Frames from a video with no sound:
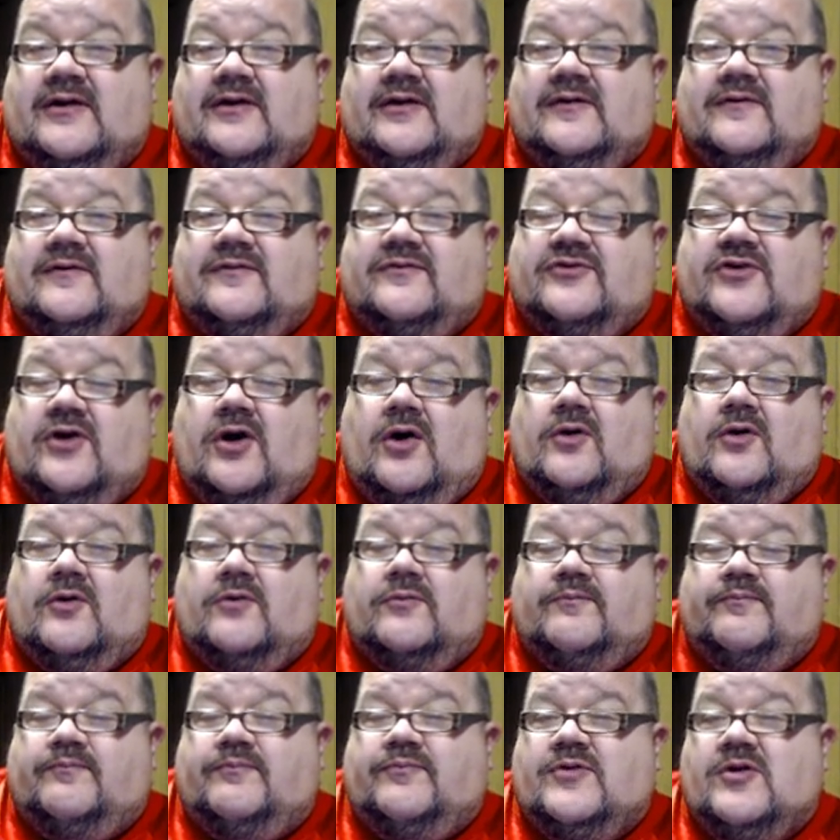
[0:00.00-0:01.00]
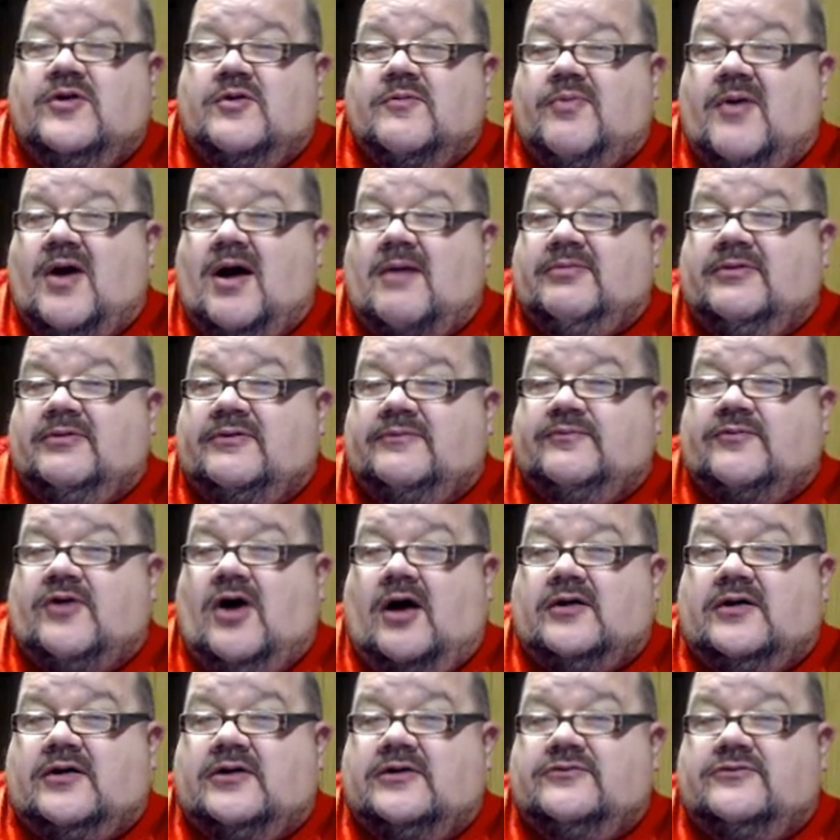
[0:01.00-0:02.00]
so you're probably
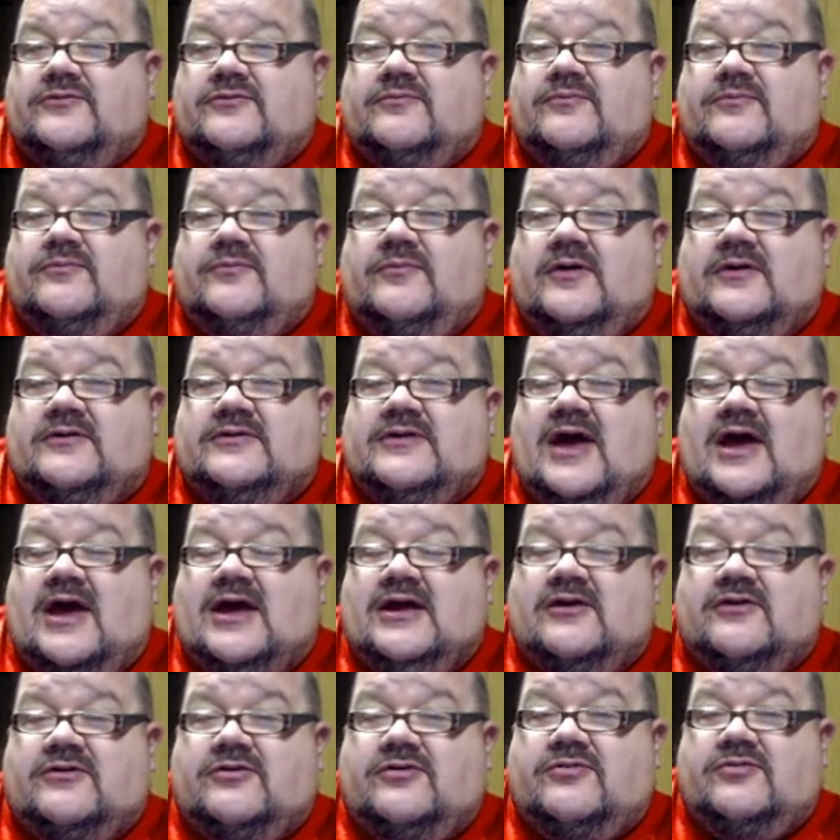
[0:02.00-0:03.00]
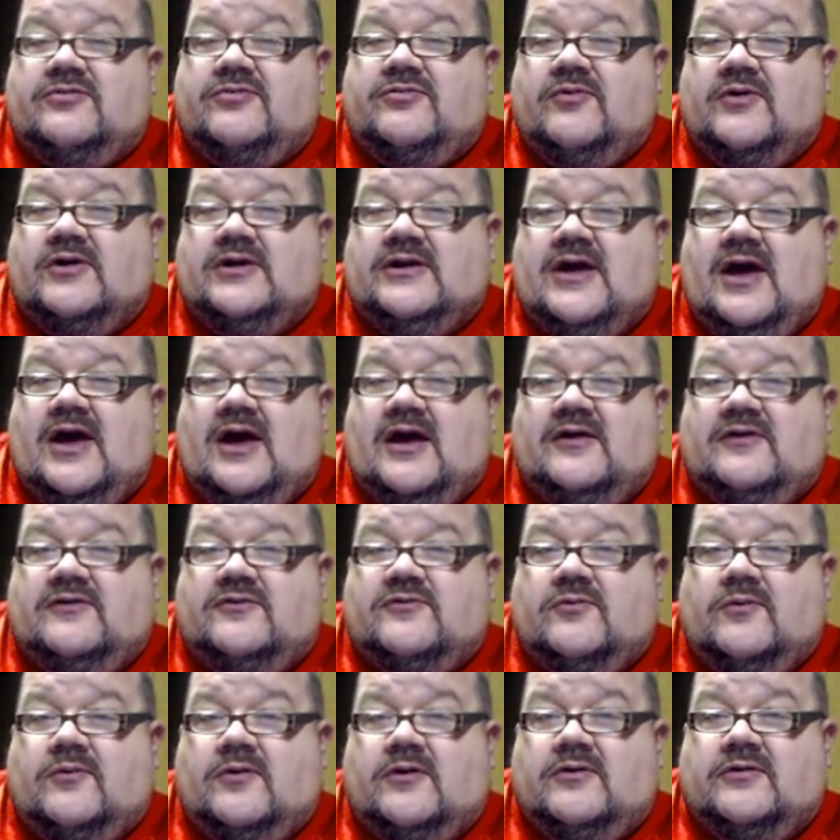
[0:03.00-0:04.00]
talking a day to three days
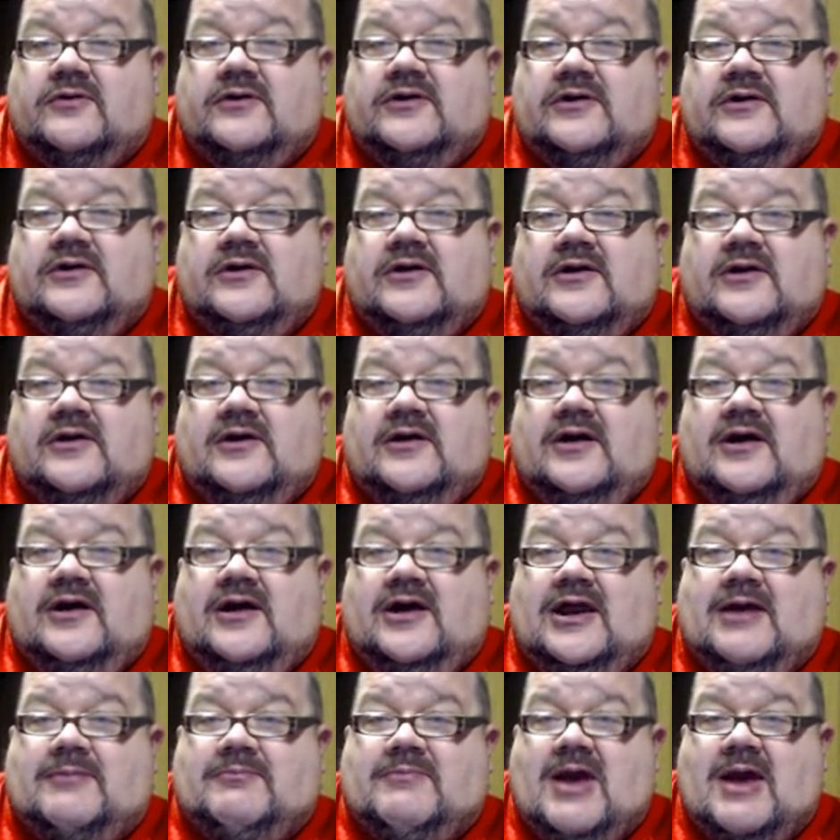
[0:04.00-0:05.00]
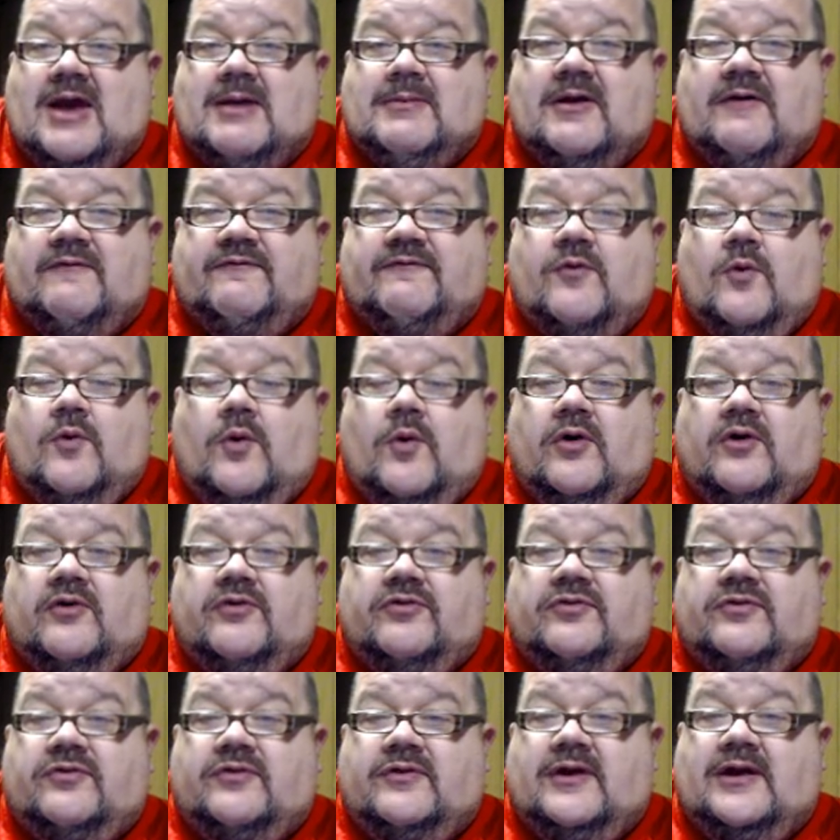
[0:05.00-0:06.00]
really, and then maybe a
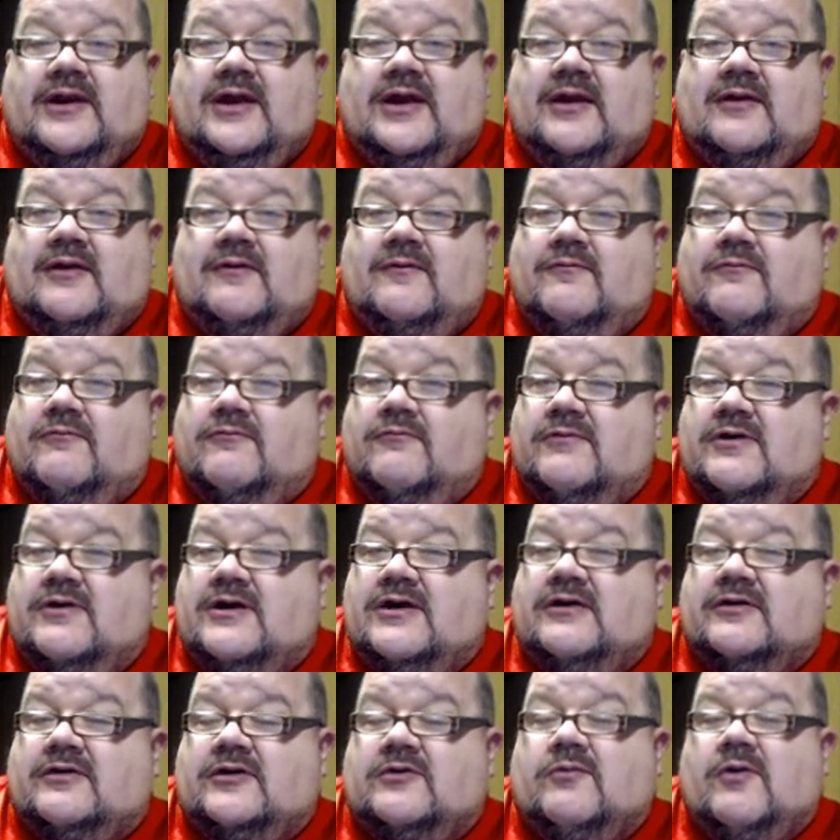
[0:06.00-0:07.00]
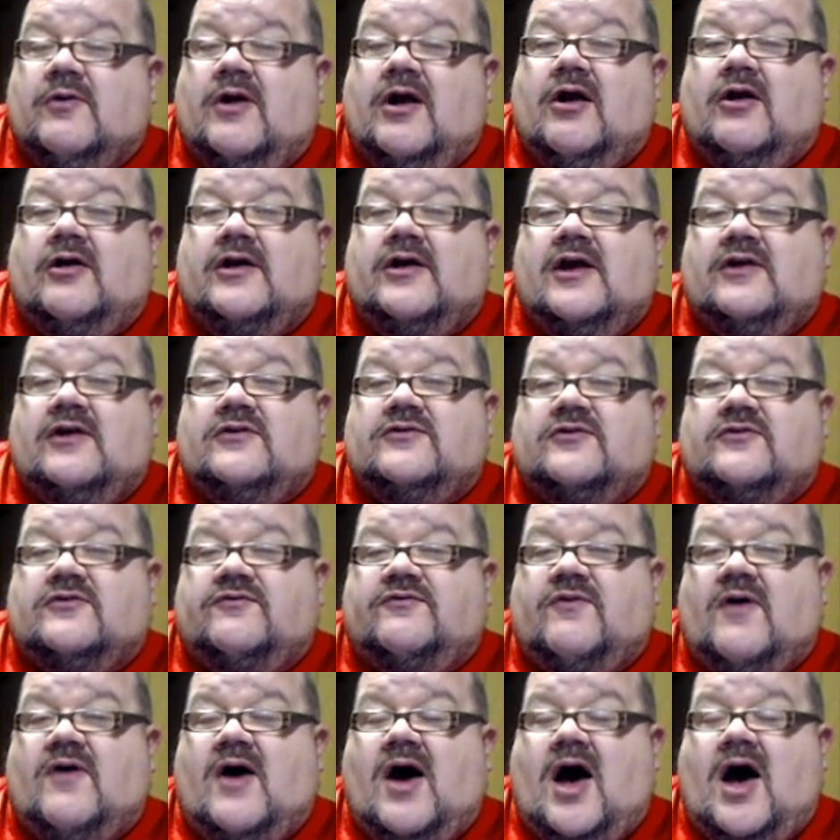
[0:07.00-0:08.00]
fourth, and then really rare occasions
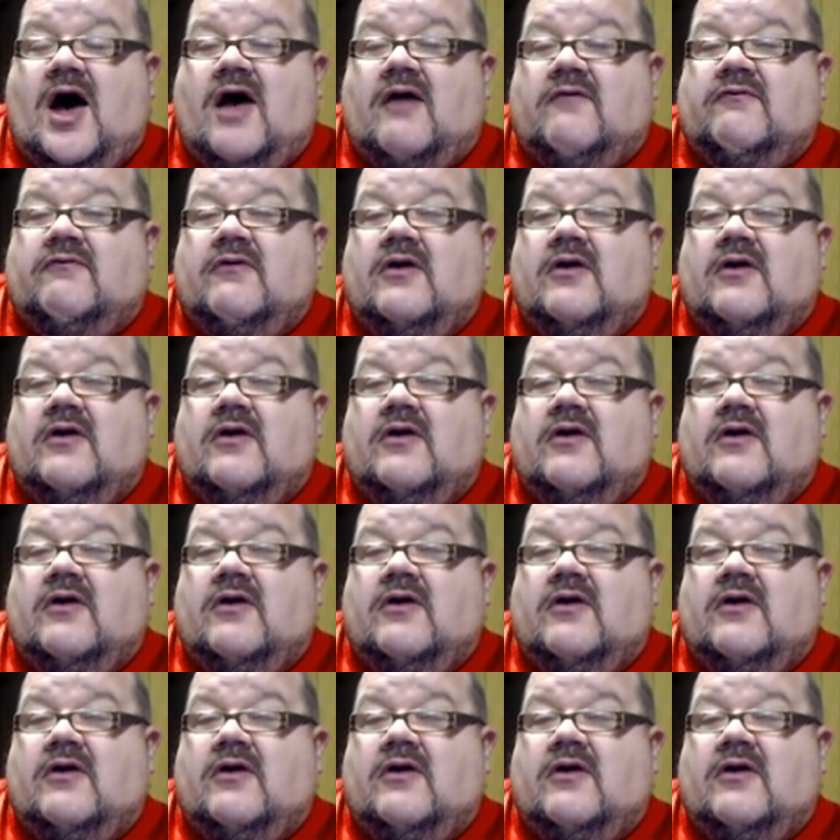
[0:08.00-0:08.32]
five.